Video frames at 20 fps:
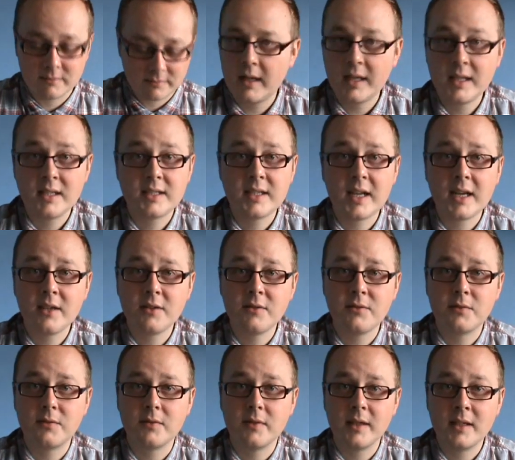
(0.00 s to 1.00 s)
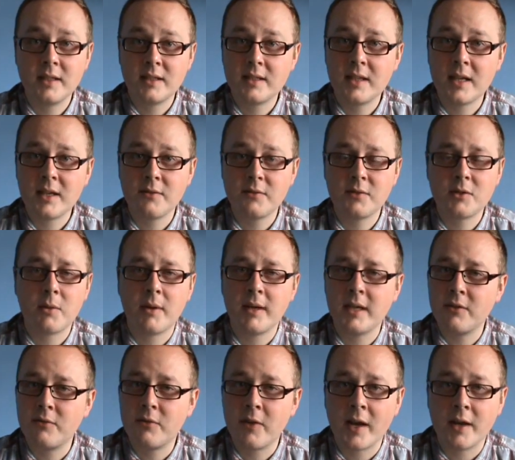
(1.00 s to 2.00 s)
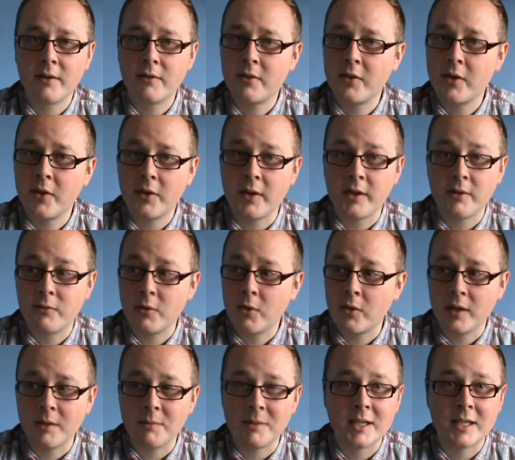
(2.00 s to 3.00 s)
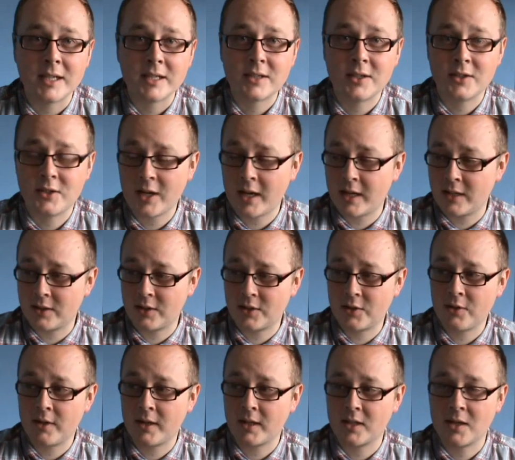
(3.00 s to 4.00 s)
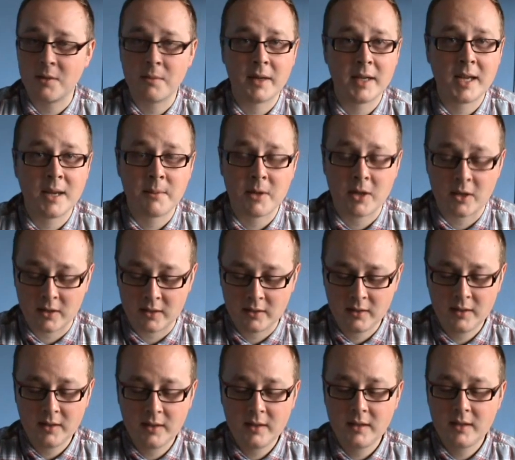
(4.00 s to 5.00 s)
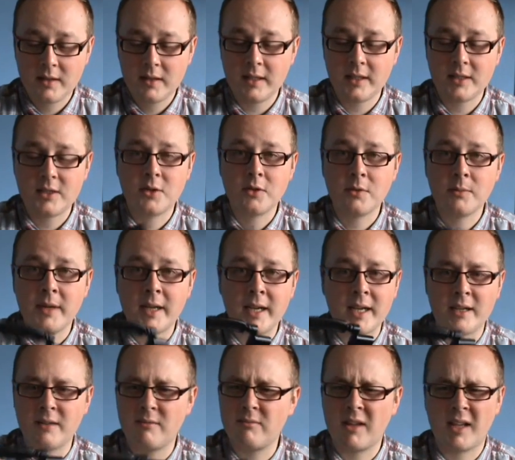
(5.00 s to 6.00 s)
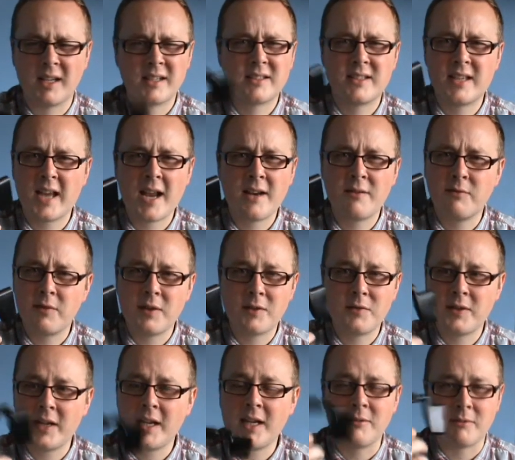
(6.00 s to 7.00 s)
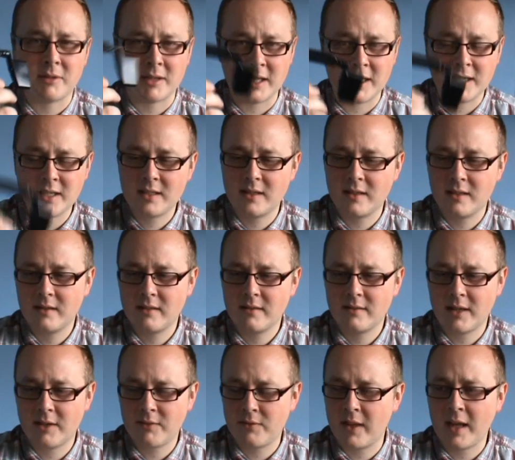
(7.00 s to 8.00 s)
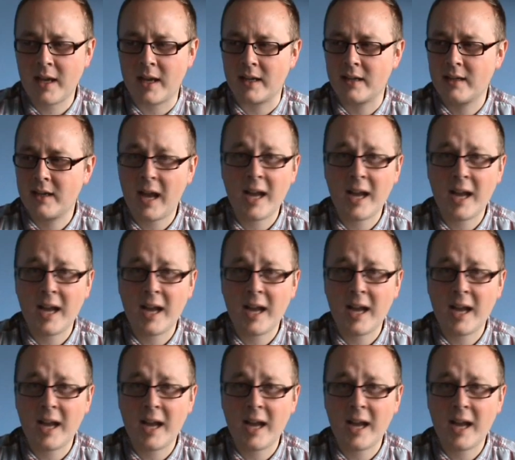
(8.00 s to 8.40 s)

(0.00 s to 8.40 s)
Instead of 25, 30, 40 minutes to change the strings on my Yamaha, it took me like 10, 15 with this, if that.